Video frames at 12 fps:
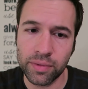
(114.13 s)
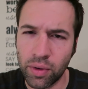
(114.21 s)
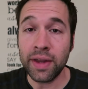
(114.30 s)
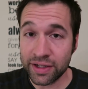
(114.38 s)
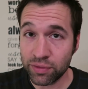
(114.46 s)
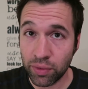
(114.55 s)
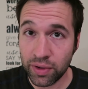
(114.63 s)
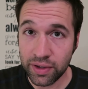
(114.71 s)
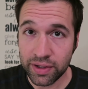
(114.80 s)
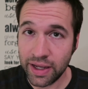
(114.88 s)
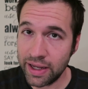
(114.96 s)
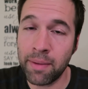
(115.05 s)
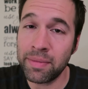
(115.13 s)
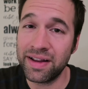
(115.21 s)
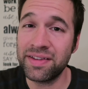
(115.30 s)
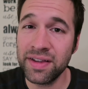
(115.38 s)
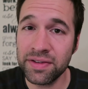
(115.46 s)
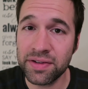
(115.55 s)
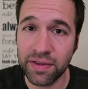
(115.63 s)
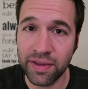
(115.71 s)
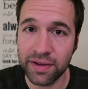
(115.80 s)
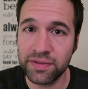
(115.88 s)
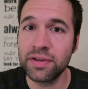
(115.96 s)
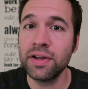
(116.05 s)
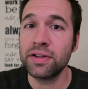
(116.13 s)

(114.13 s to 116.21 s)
The next word, I'm going to censor this